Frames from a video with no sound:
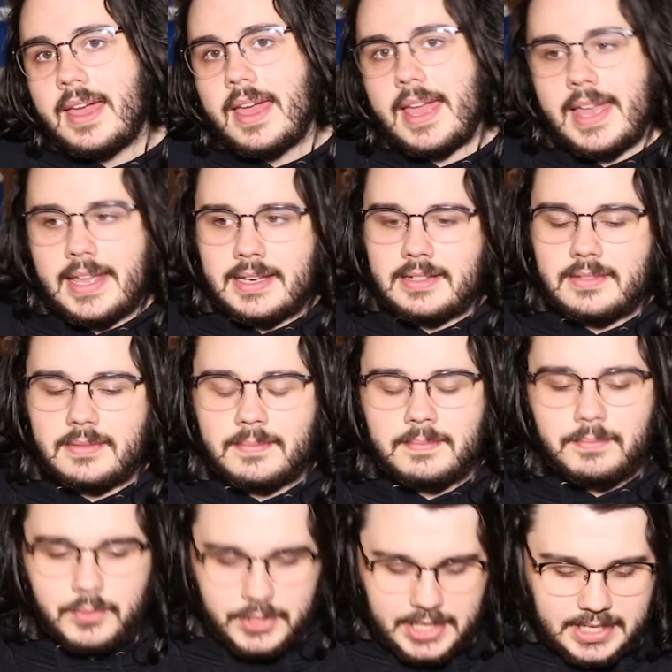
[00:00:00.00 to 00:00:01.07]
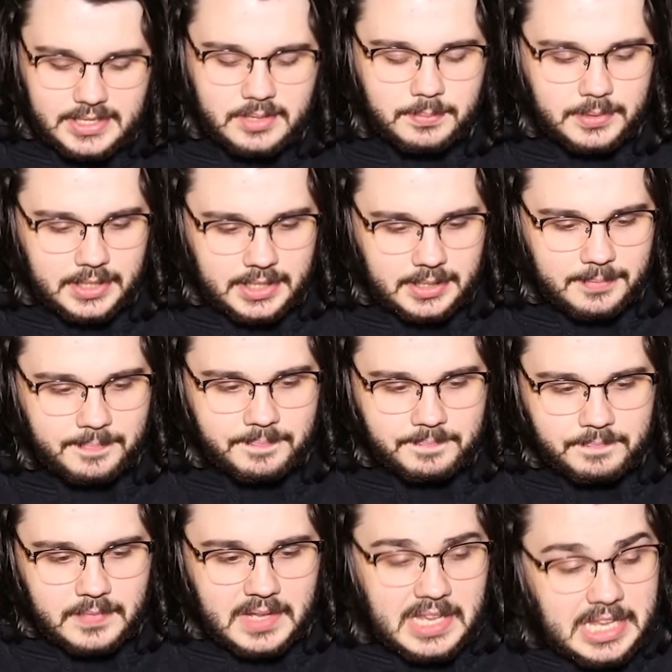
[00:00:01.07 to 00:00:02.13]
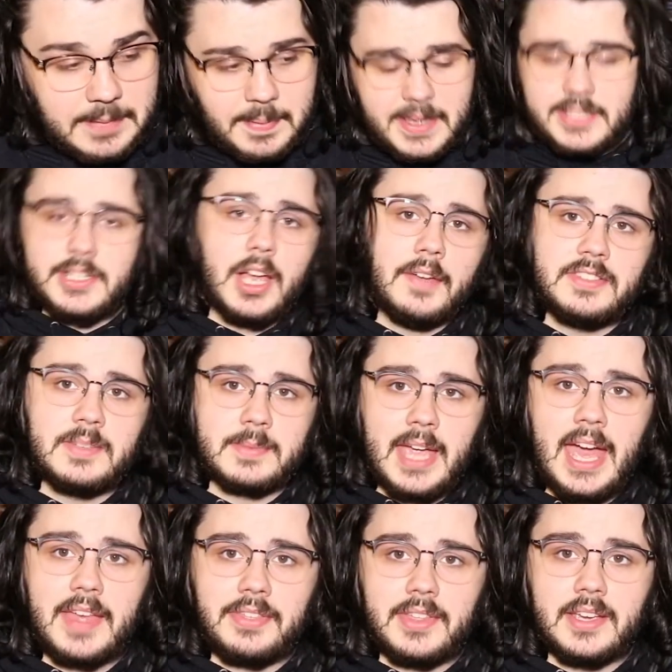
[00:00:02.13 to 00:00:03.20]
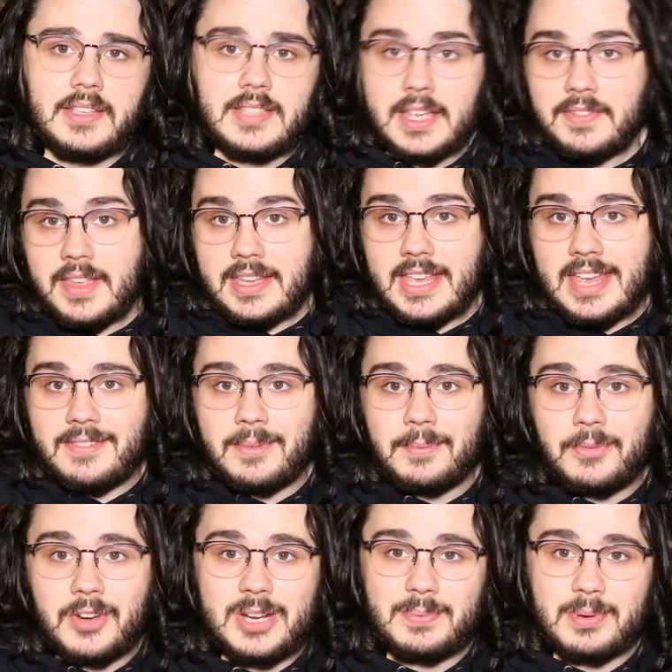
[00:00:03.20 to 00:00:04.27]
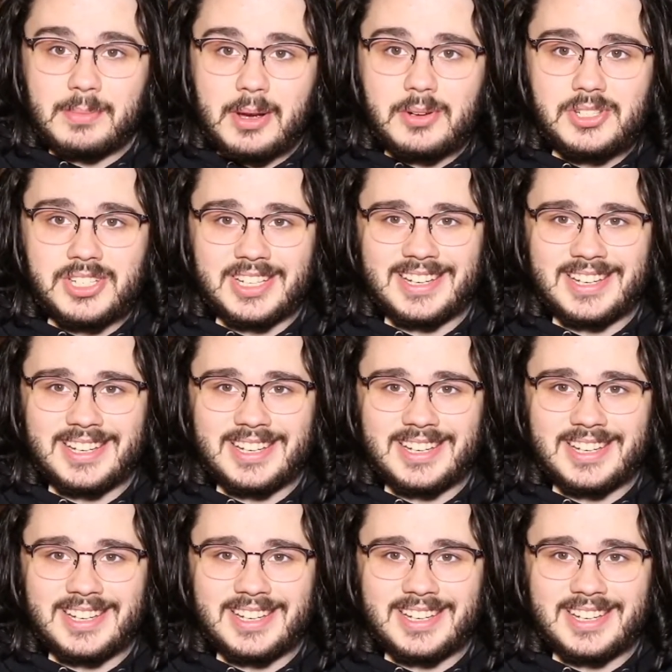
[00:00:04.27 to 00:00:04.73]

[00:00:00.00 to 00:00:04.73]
And predictably, he pissed off some Catholics and they gave him free promotion.